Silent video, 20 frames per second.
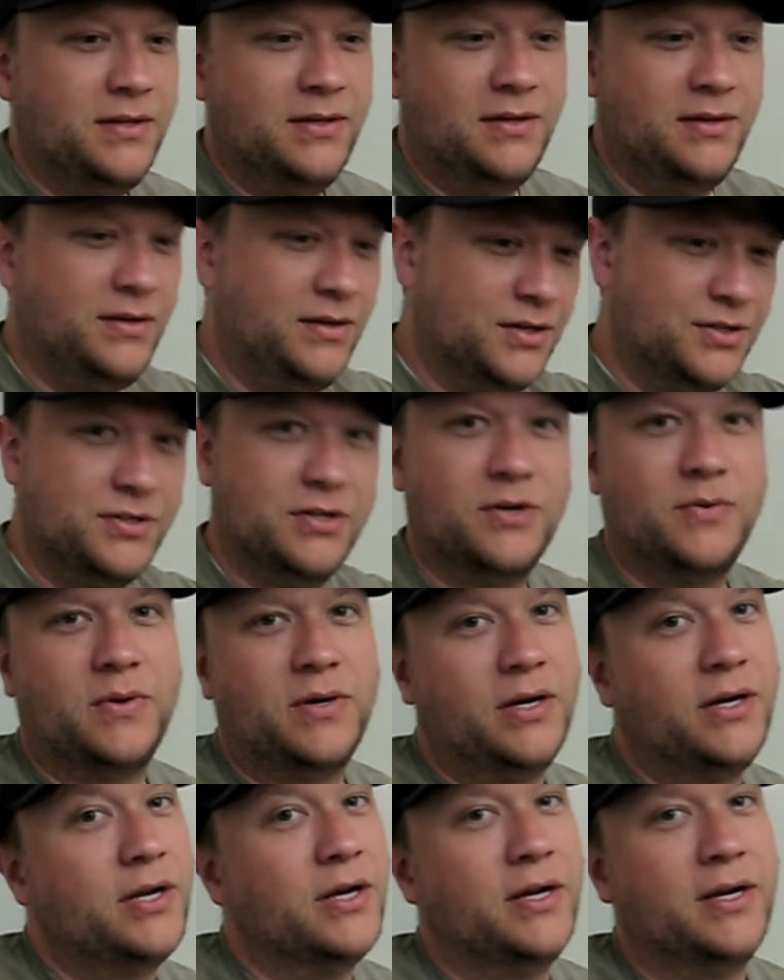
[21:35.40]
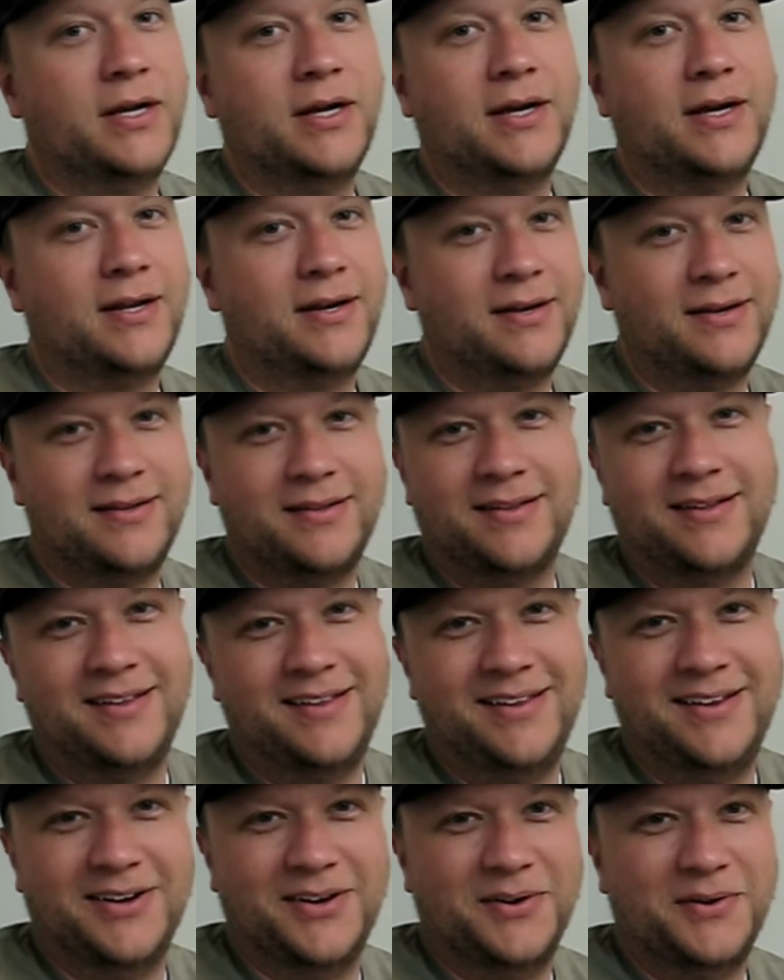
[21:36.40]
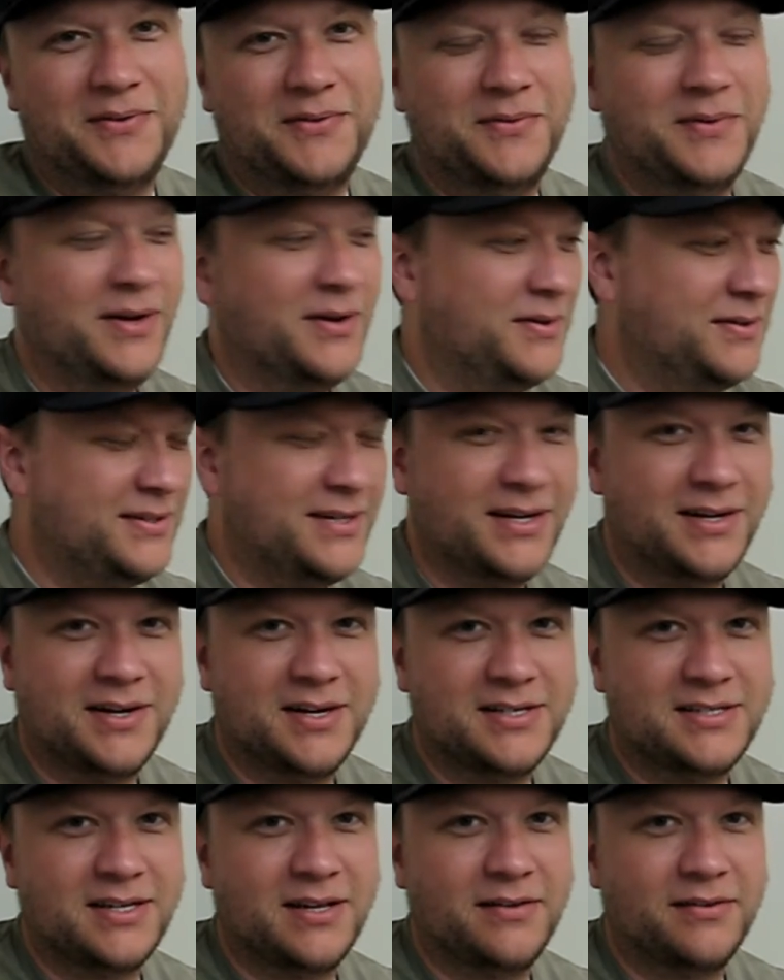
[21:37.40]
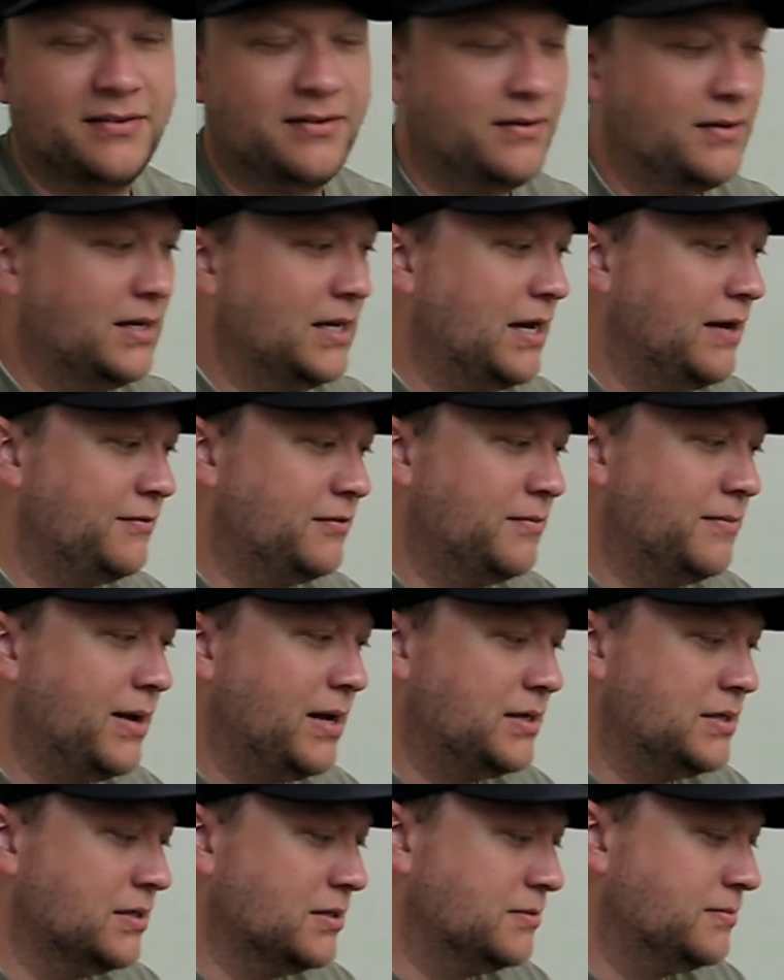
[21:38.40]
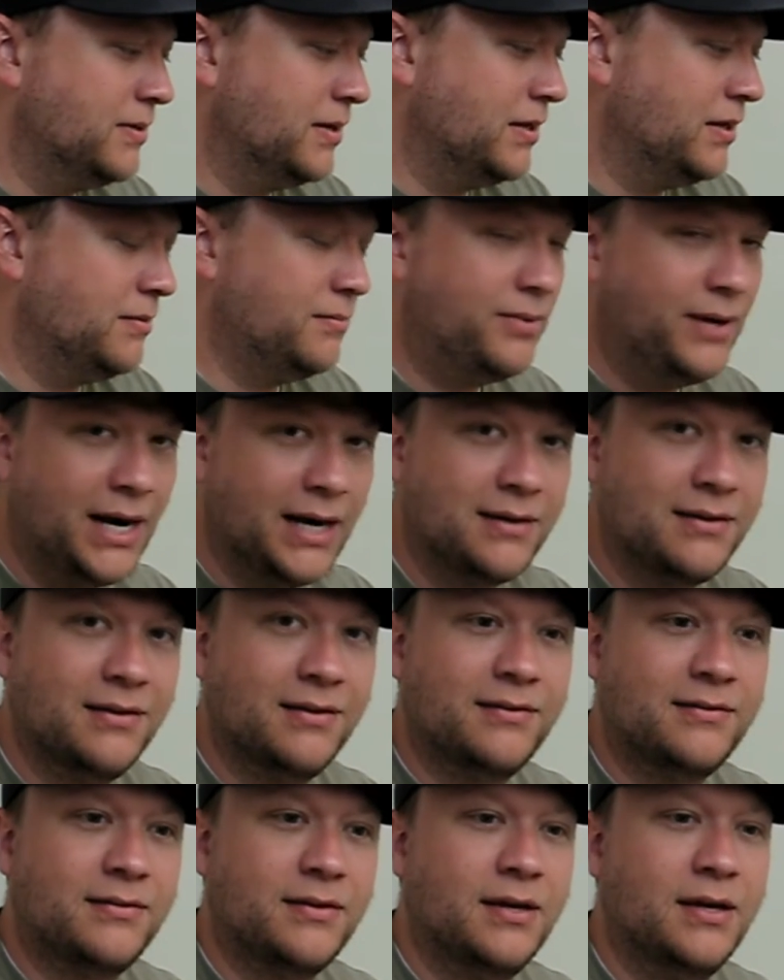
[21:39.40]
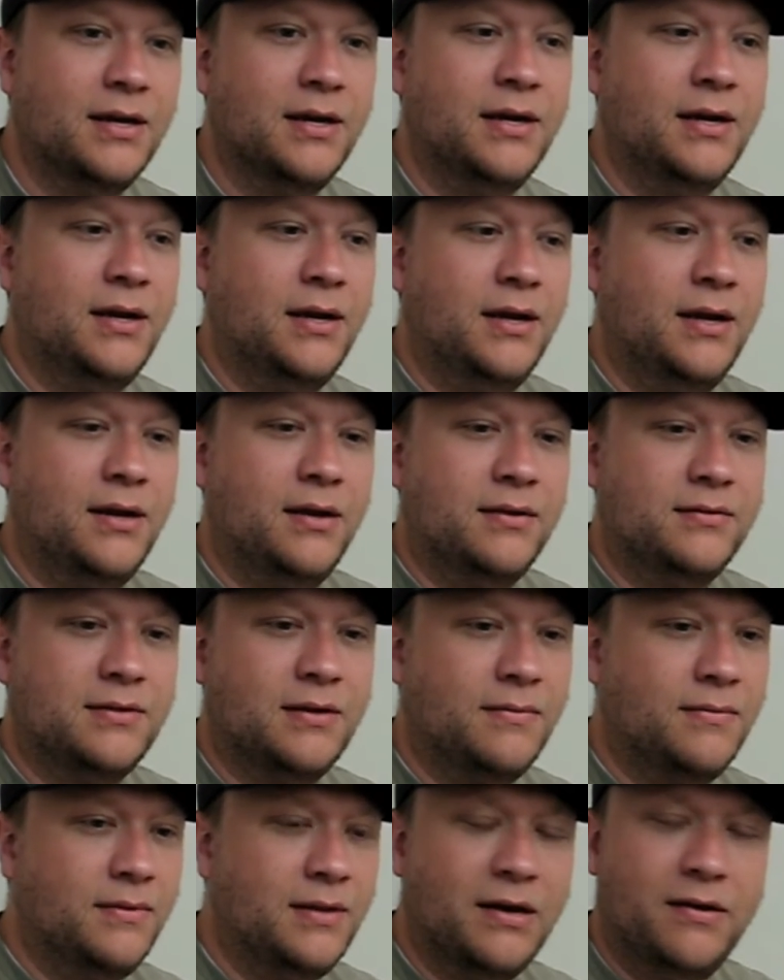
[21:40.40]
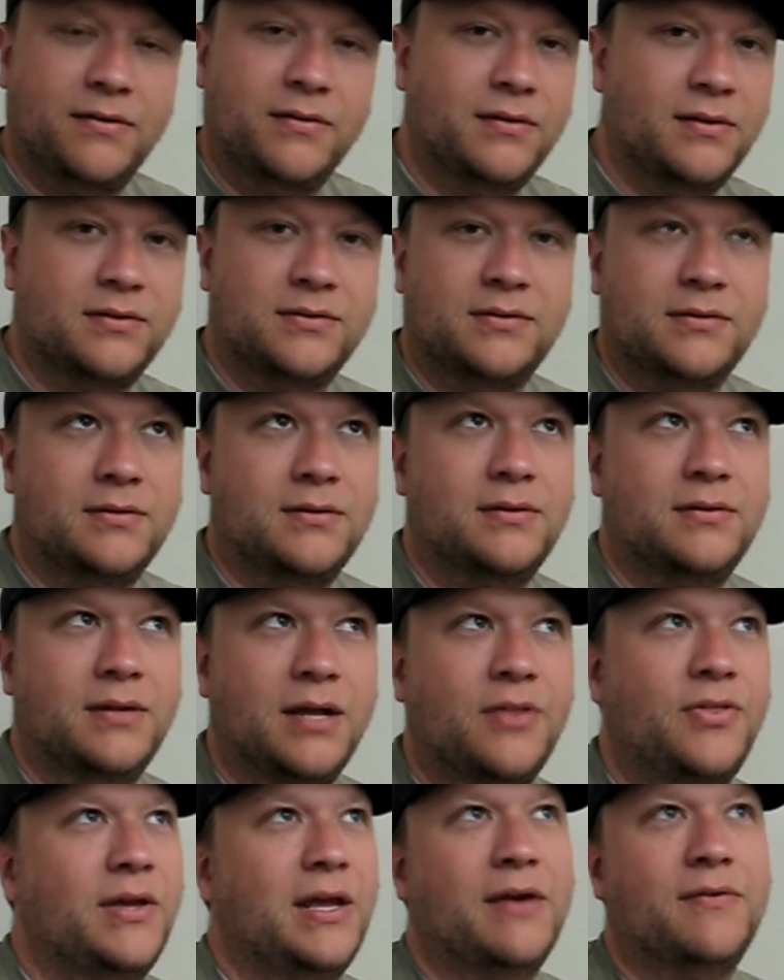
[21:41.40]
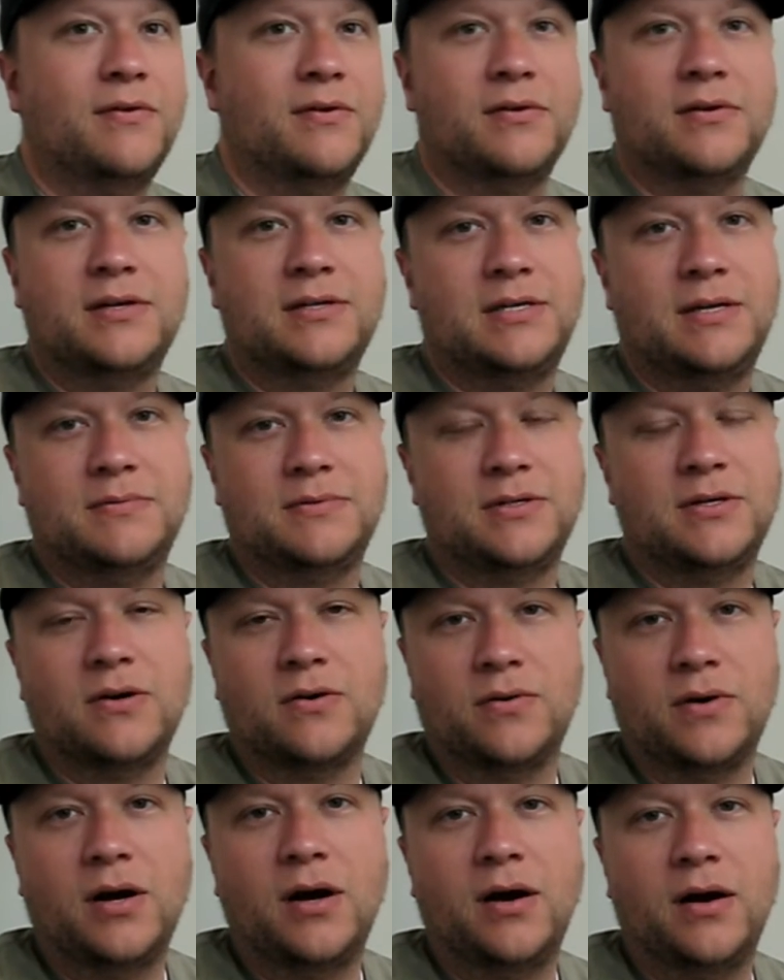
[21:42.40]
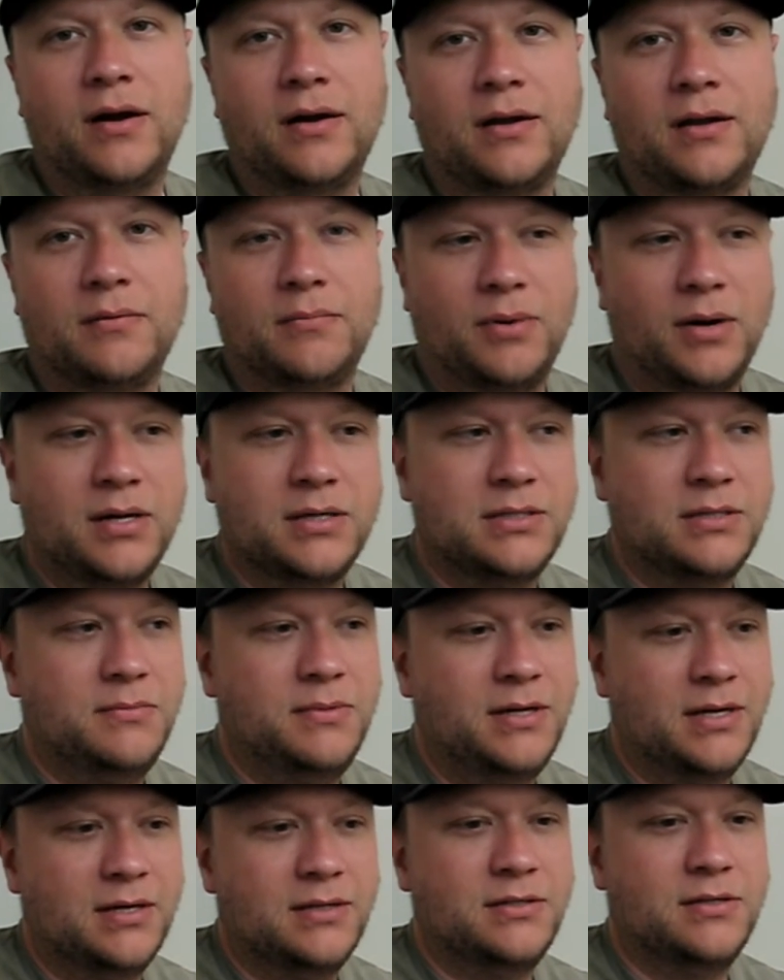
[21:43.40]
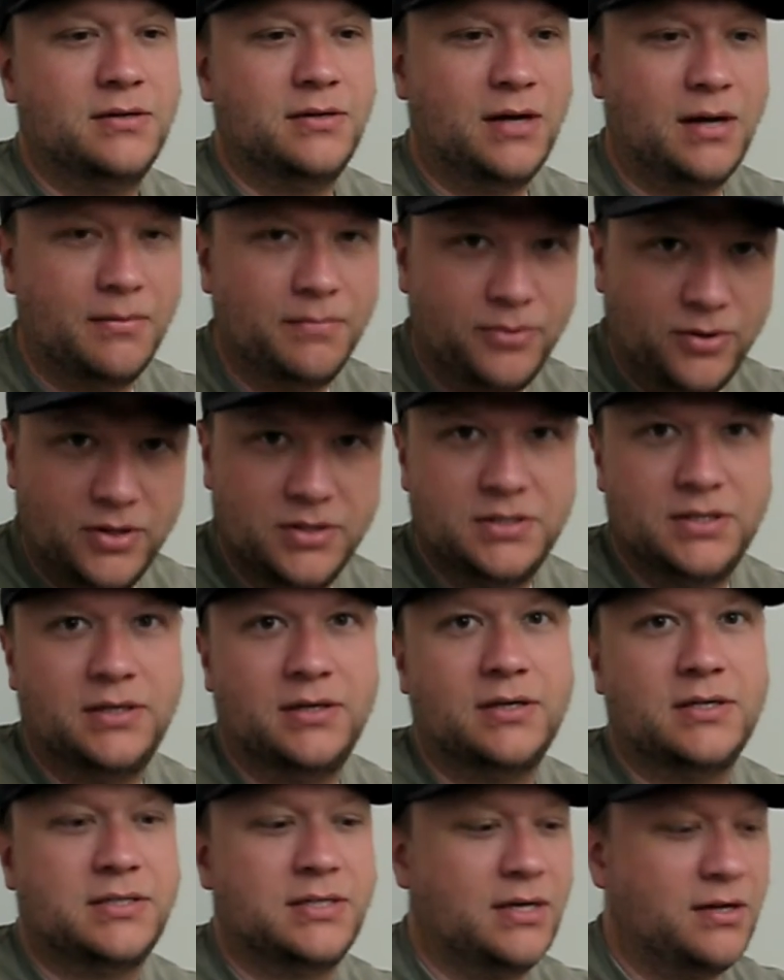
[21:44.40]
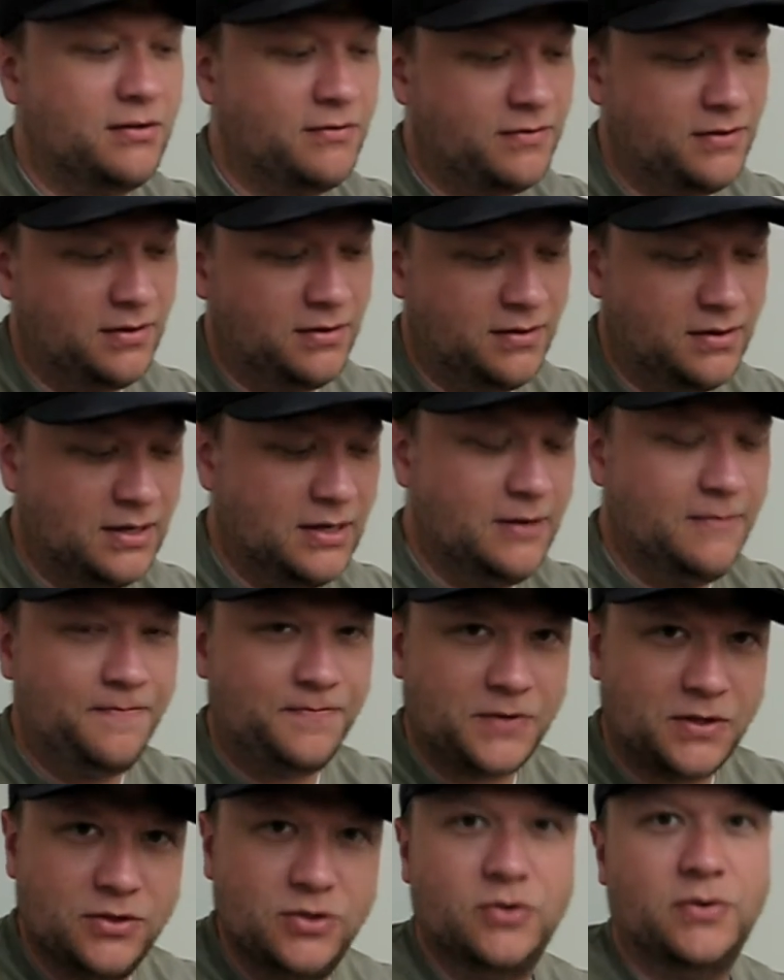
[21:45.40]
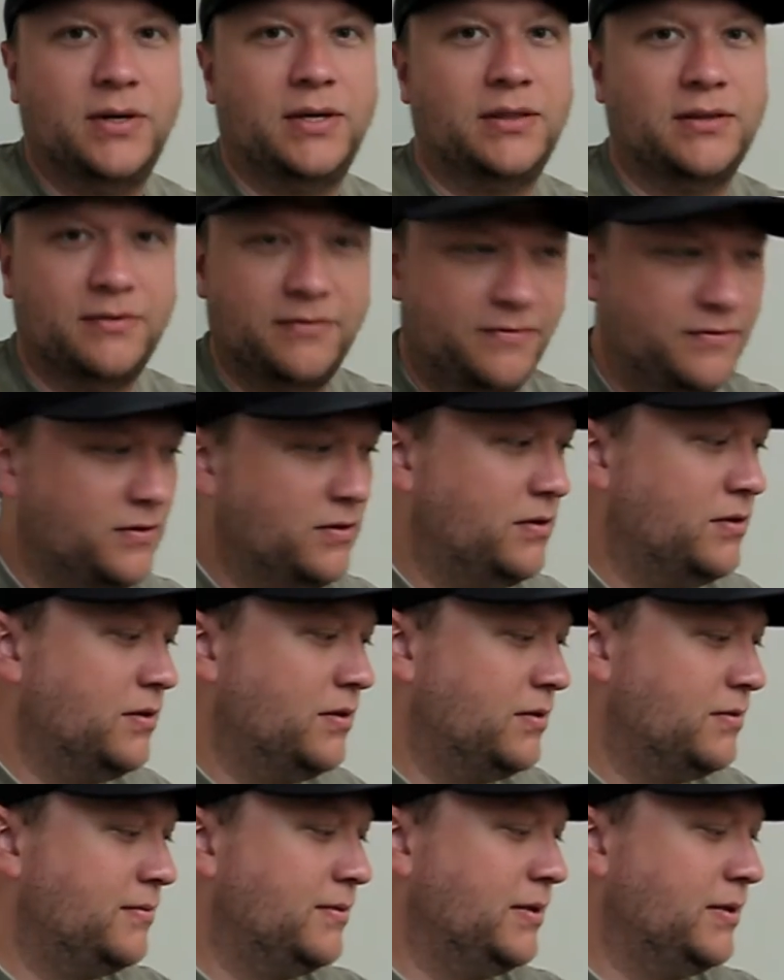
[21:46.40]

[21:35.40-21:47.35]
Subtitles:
you shoulda, woulda, coulda, and we always kick ourselves after matches. But in practice, nothing ever really seems to go wrong, and partially because you're not pushing yourself and doing the full